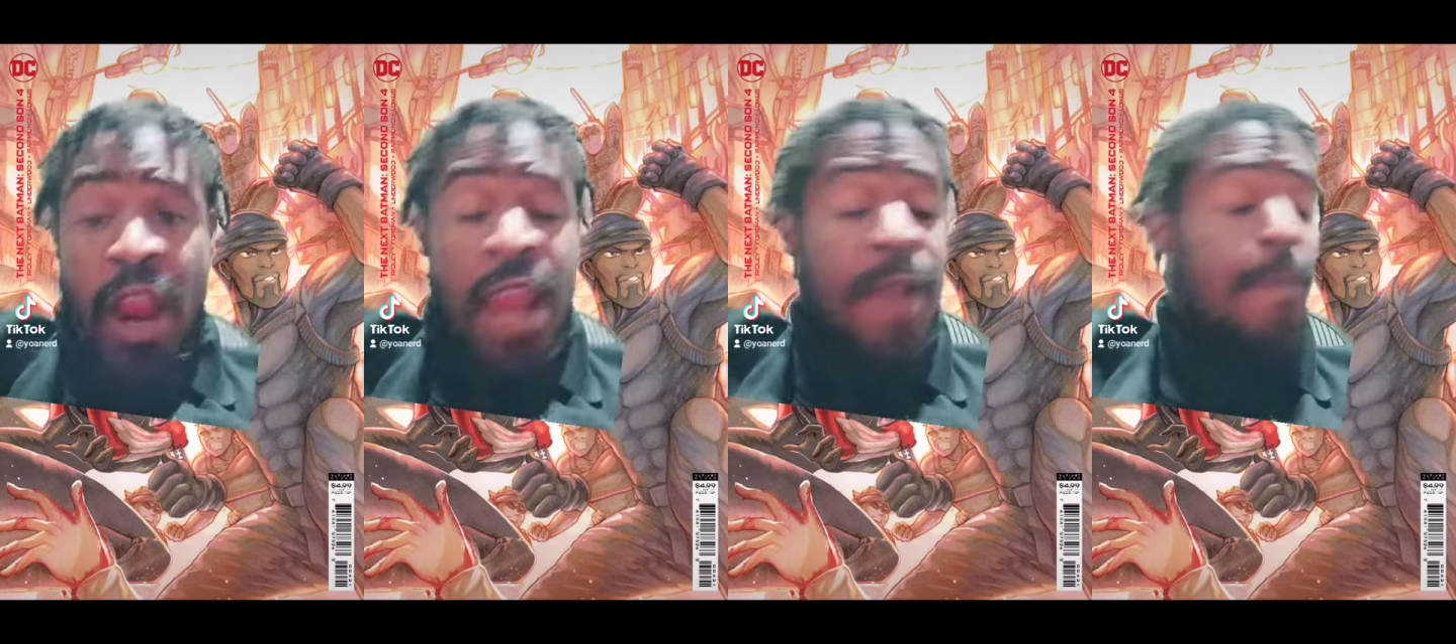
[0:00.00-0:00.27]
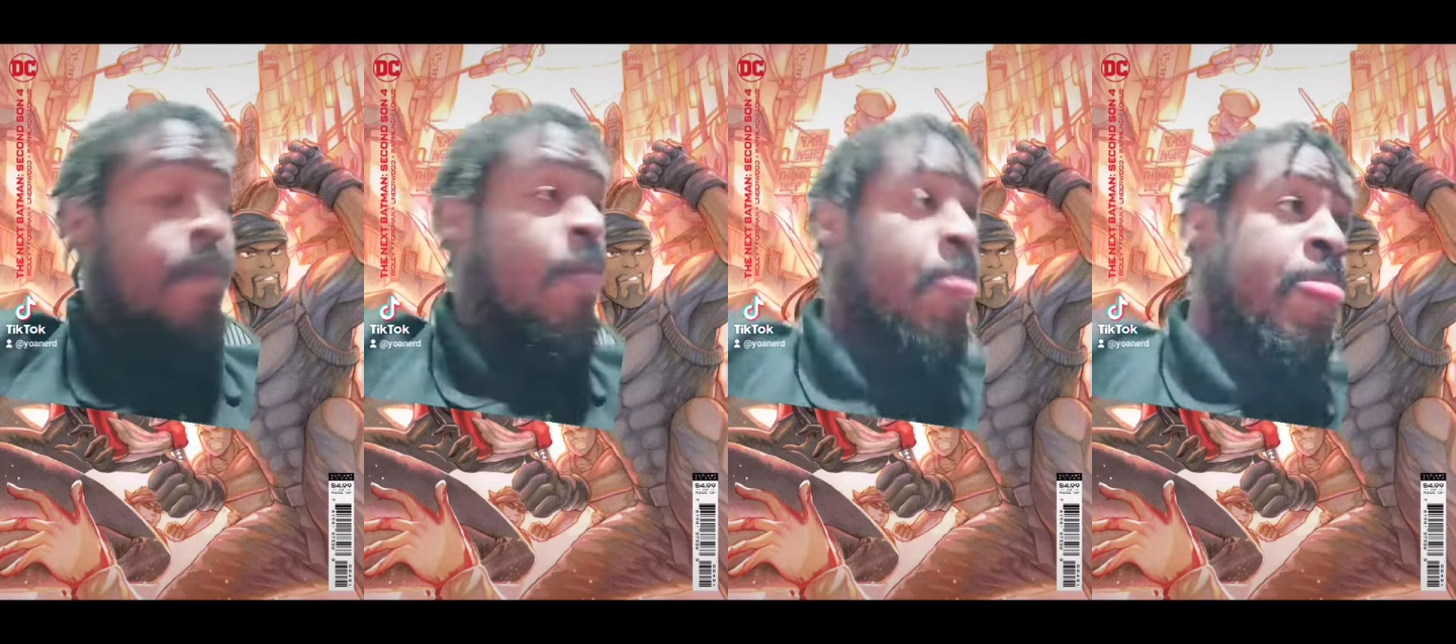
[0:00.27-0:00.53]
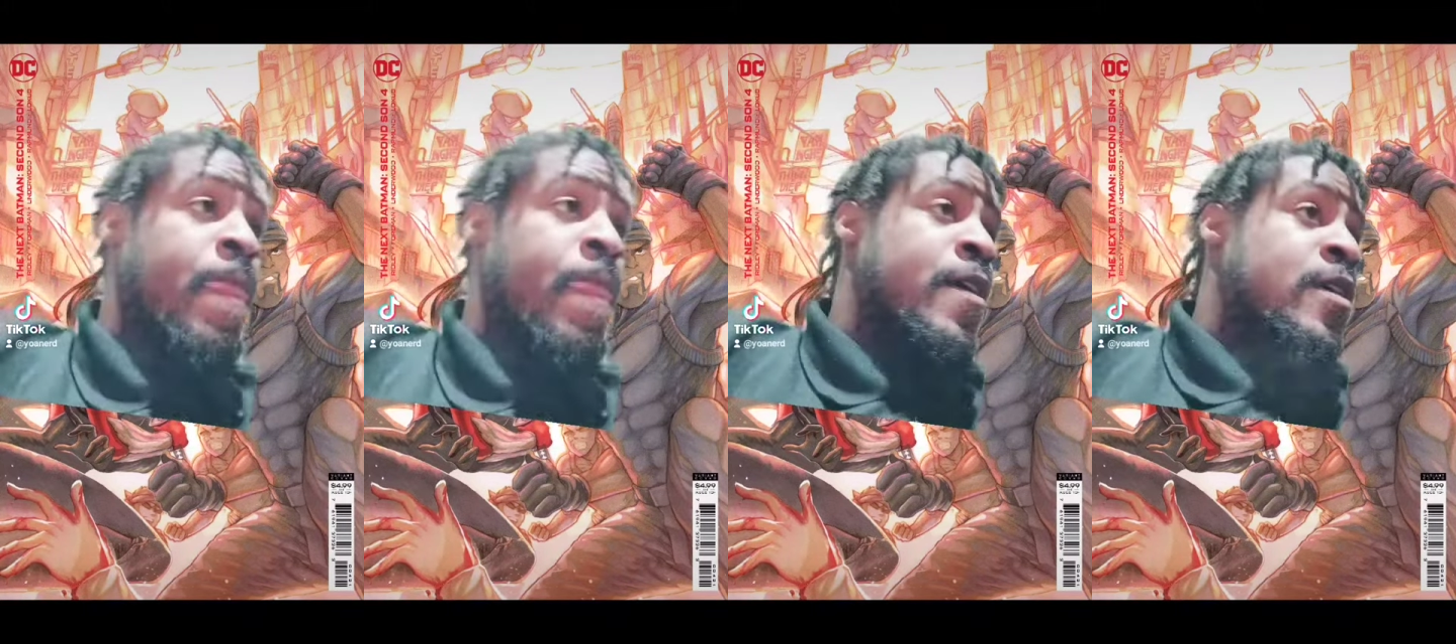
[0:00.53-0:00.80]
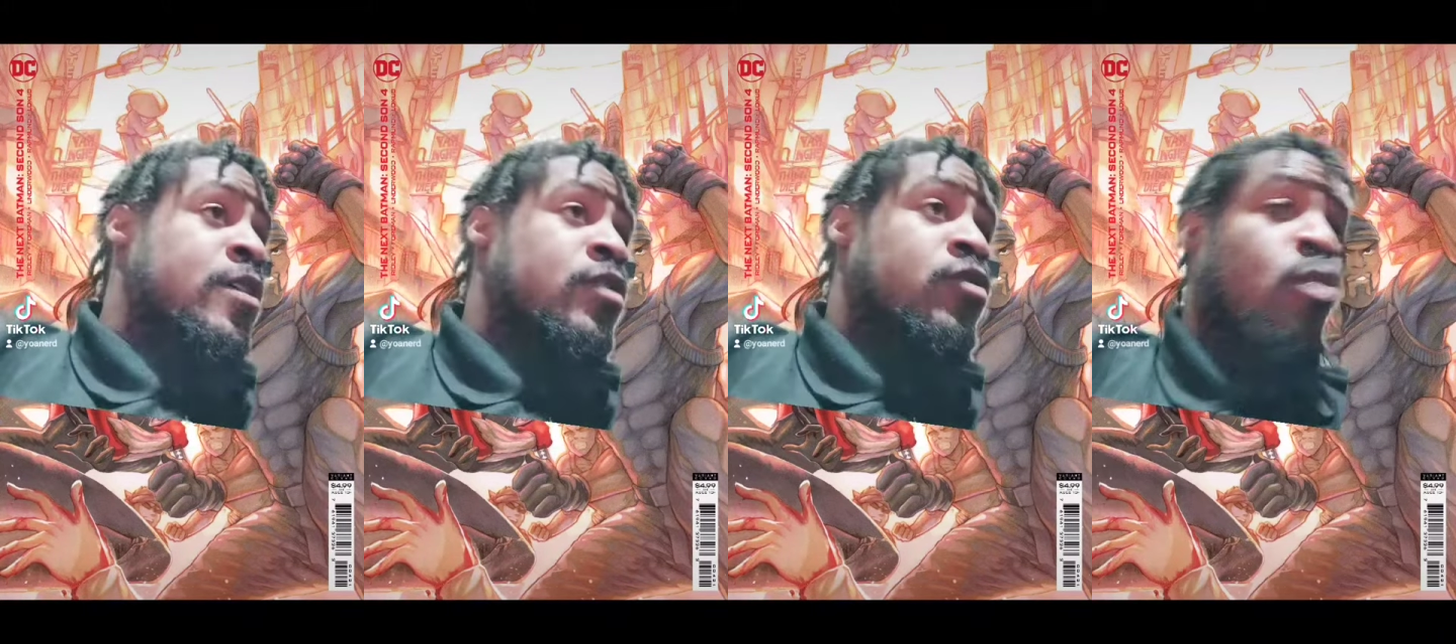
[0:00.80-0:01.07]

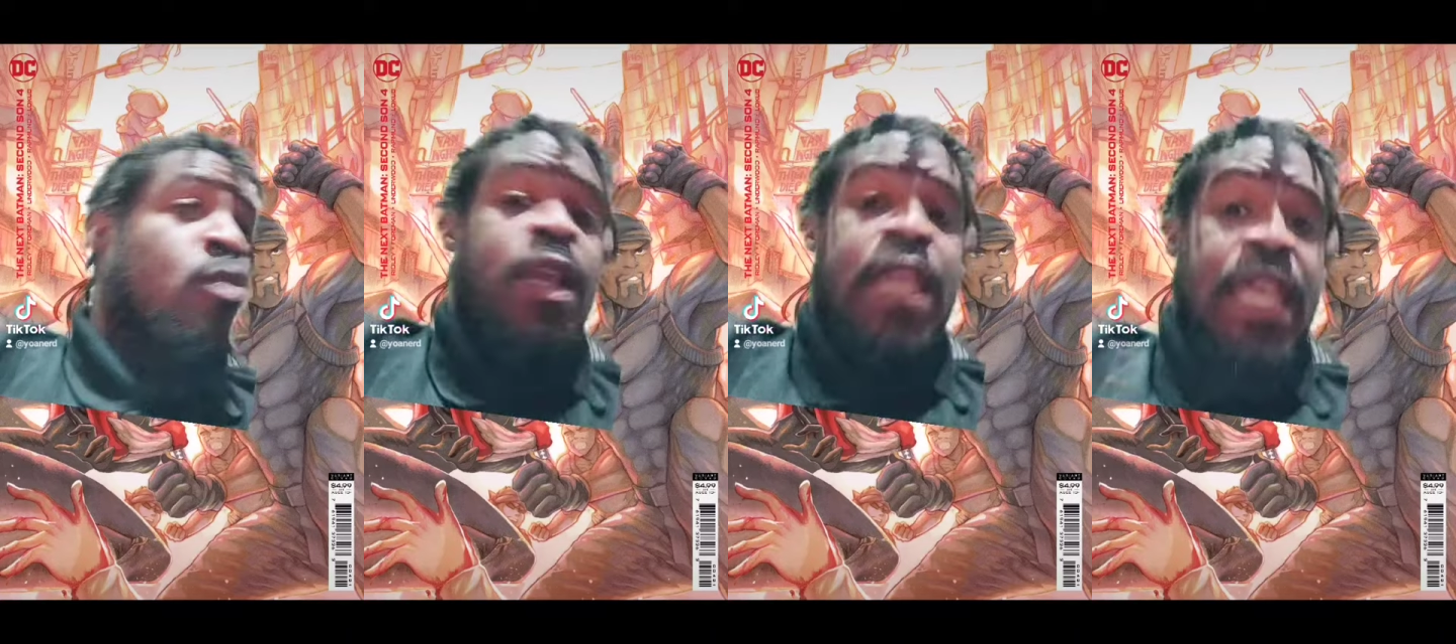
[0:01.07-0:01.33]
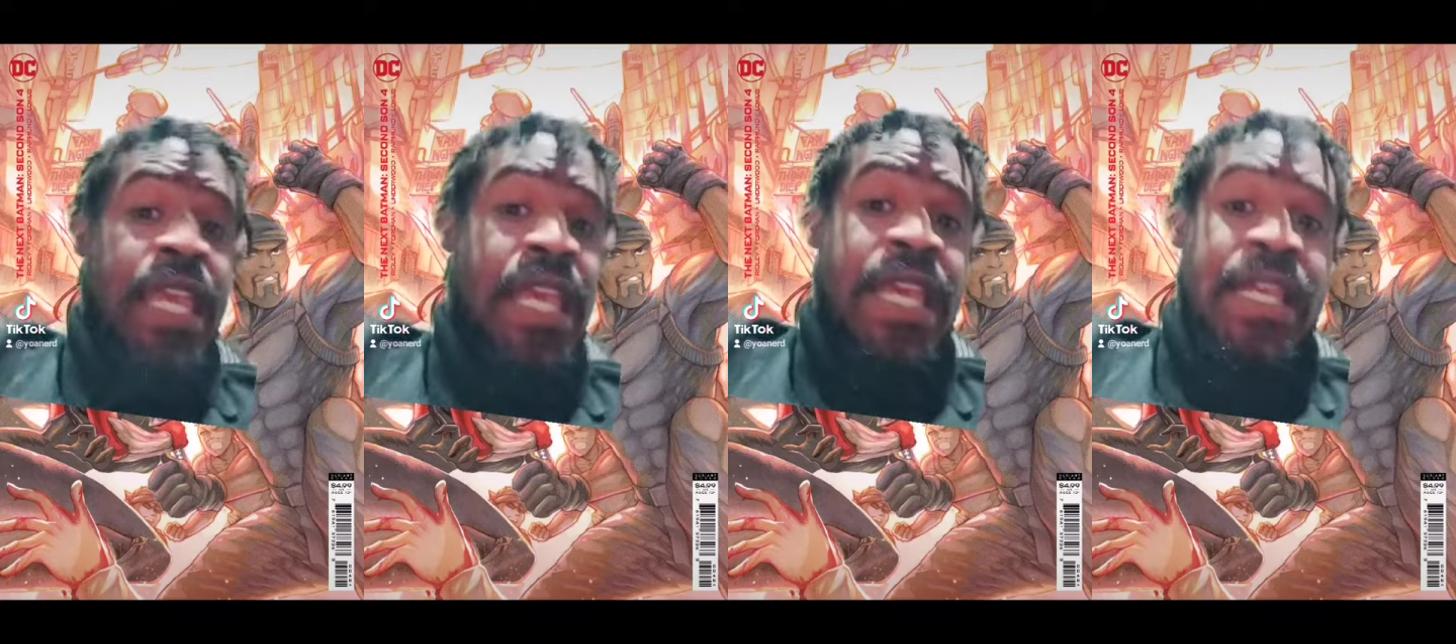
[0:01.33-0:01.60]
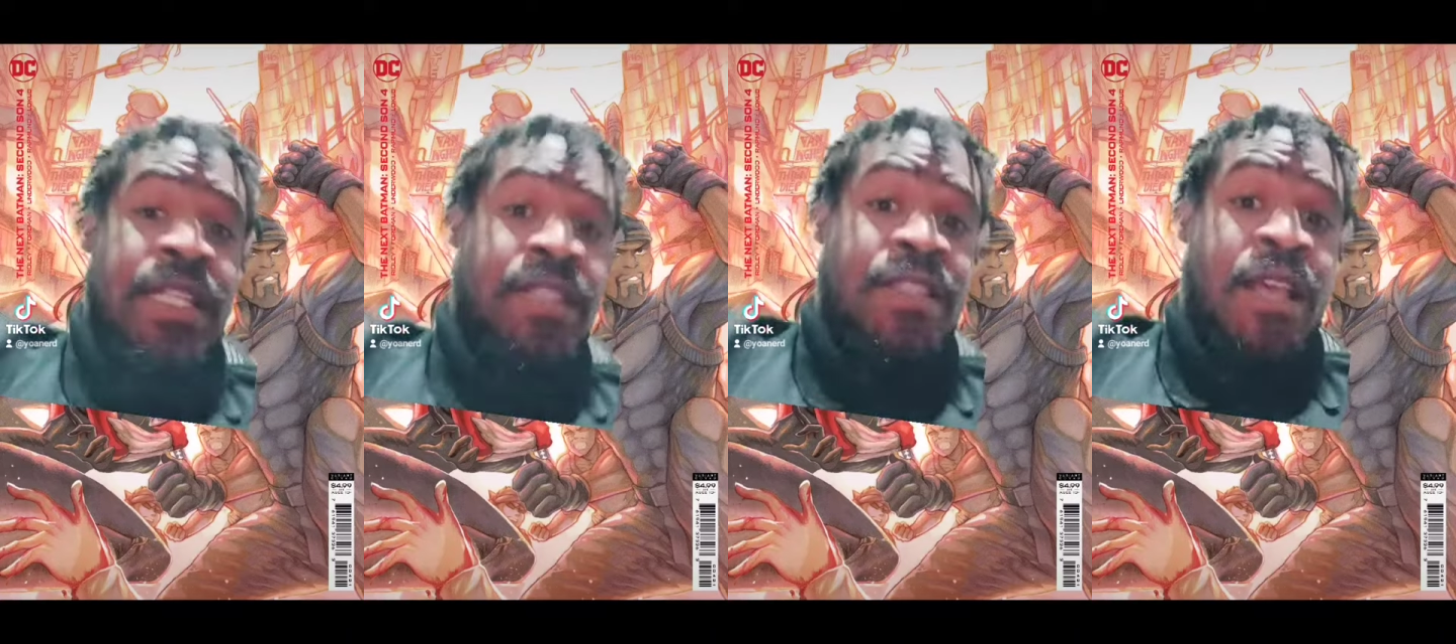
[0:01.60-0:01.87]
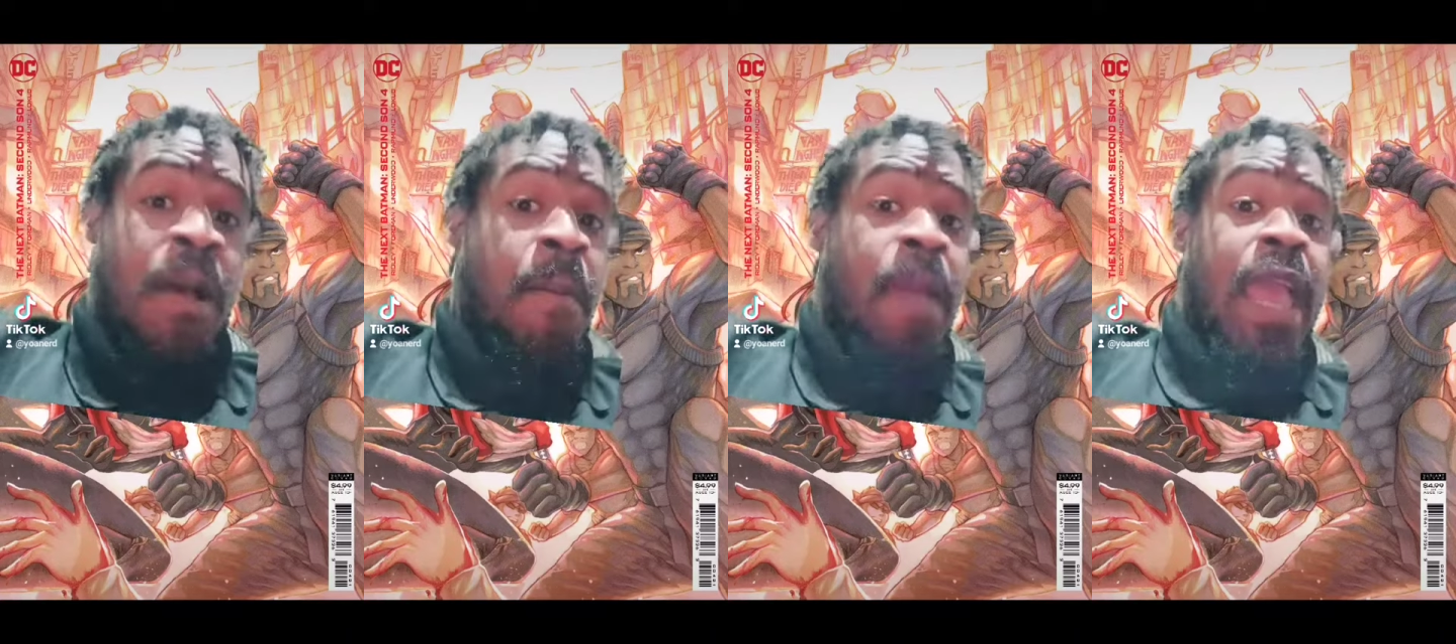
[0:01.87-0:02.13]
right? So he ends
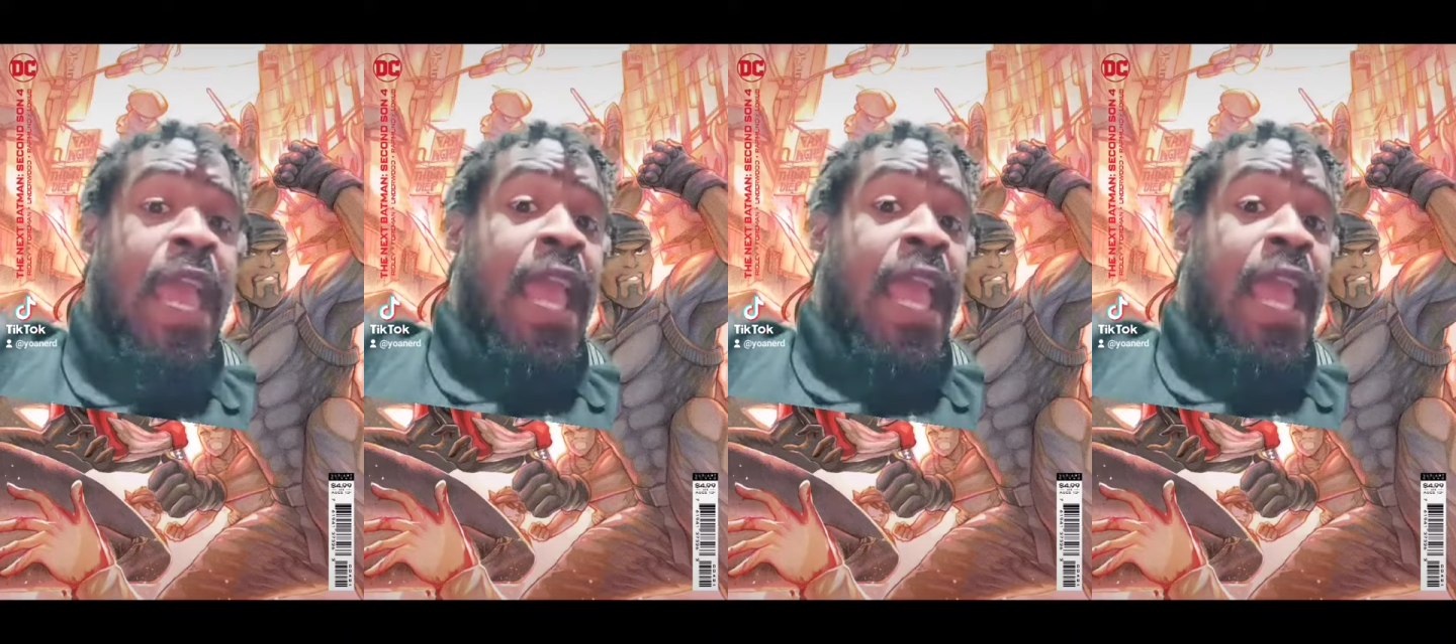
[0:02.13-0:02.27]
up